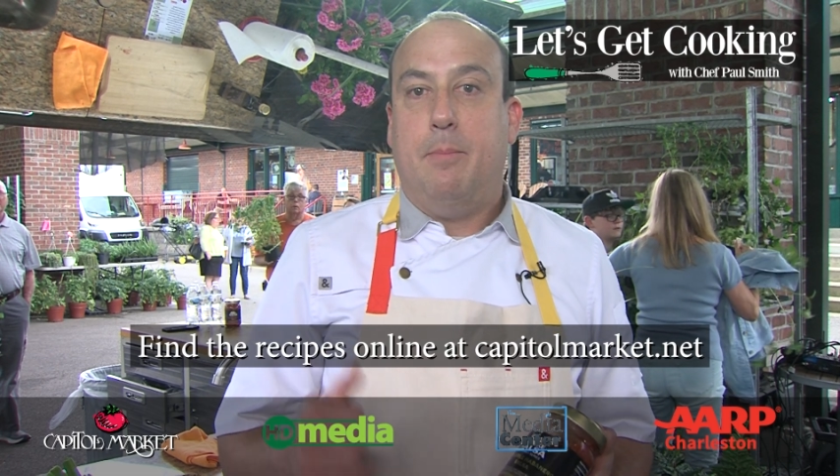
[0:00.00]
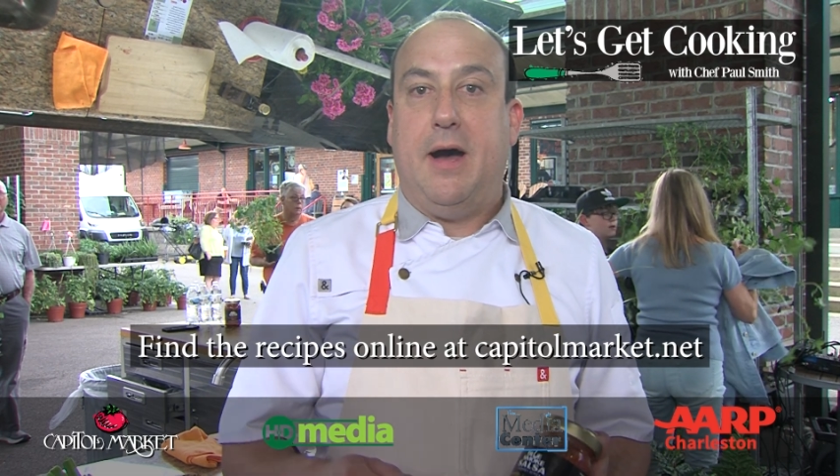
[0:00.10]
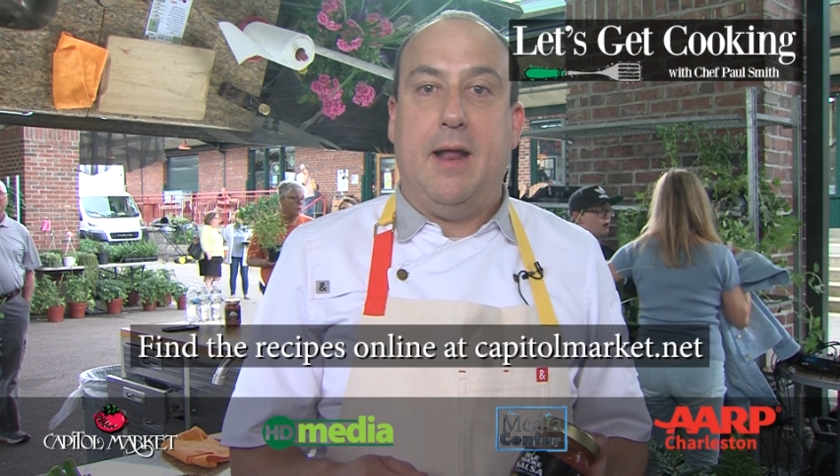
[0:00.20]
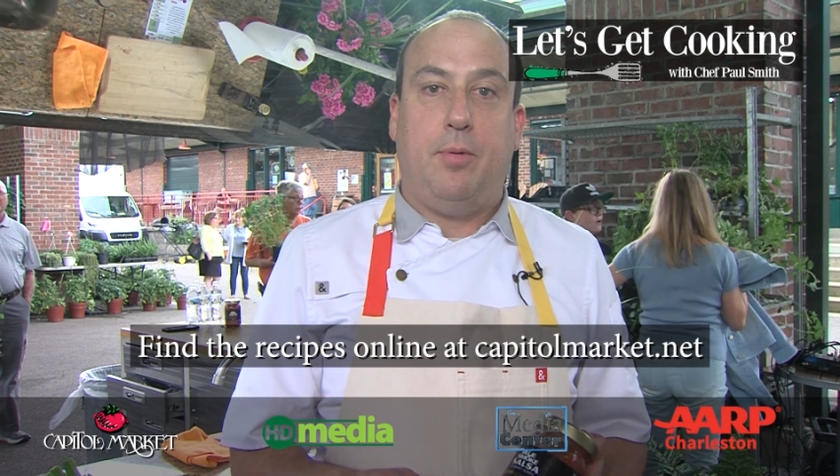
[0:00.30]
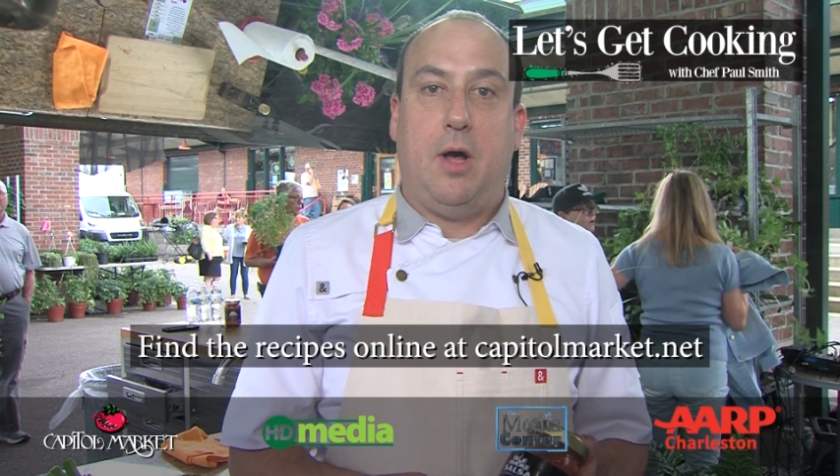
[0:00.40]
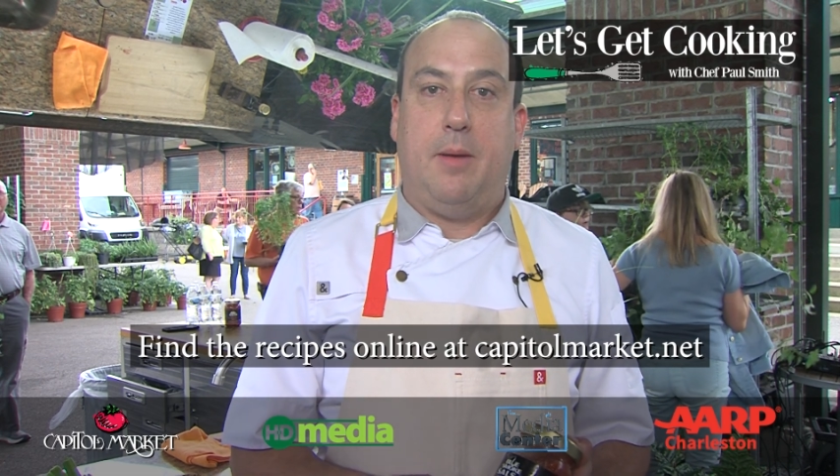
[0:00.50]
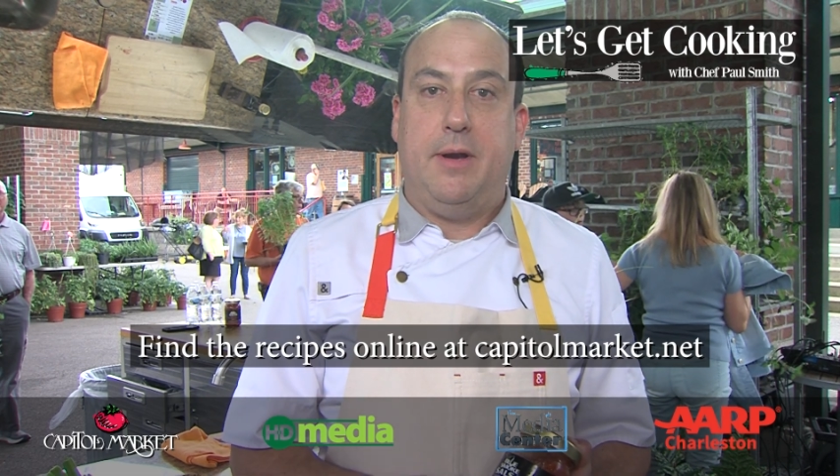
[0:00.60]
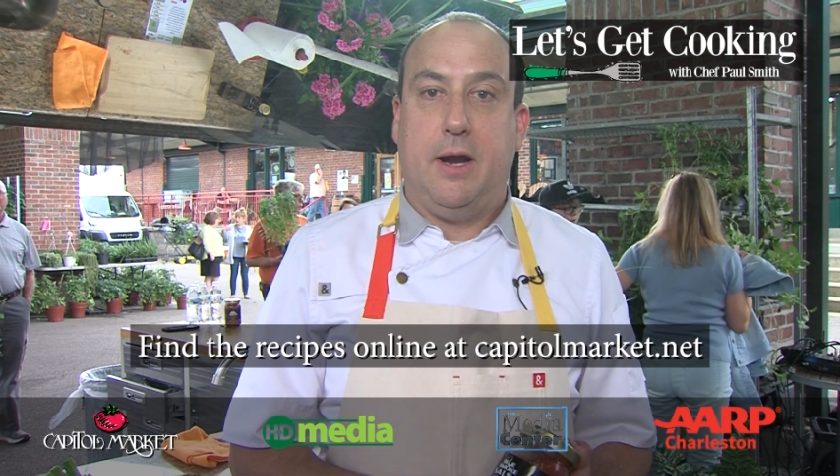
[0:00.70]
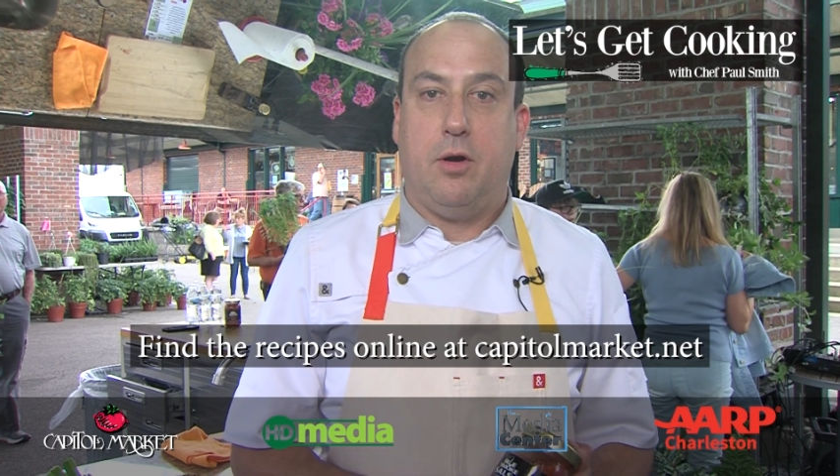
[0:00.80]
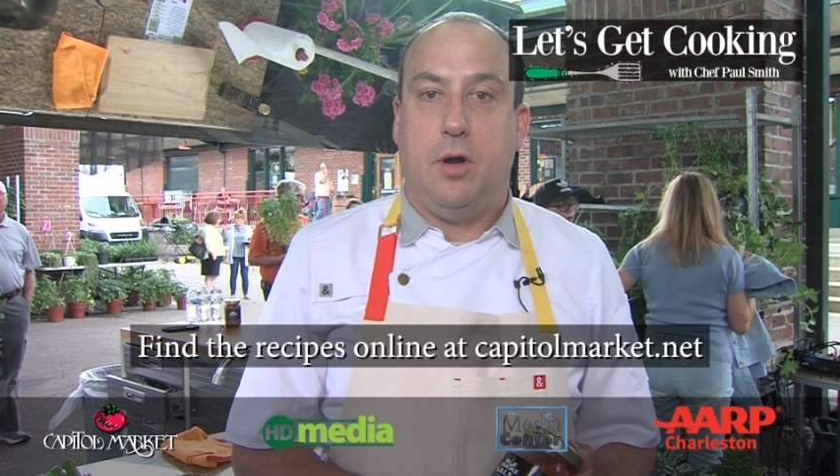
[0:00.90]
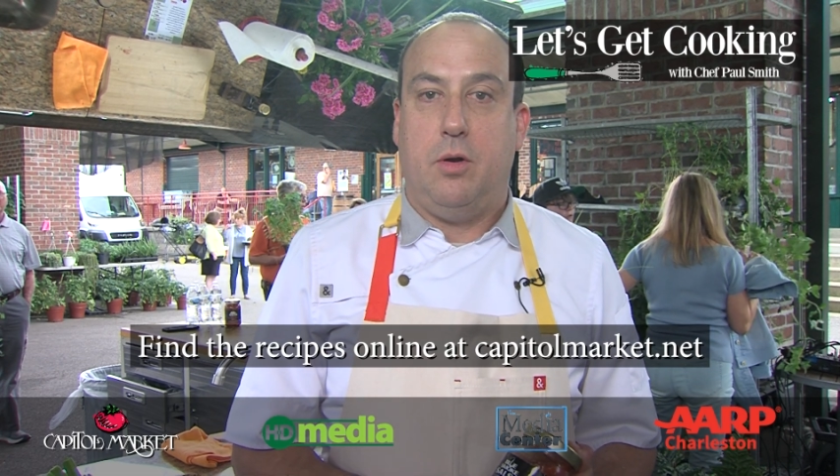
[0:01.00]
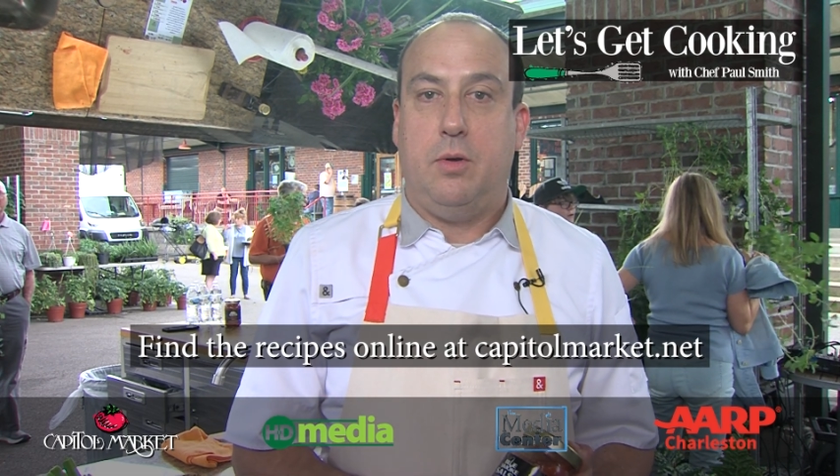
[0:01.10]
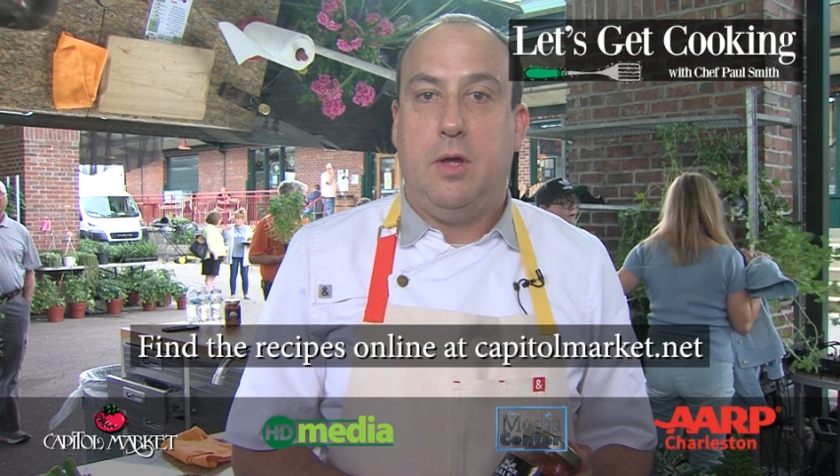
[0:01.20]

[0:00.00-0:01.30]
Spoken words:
pineapple habanero.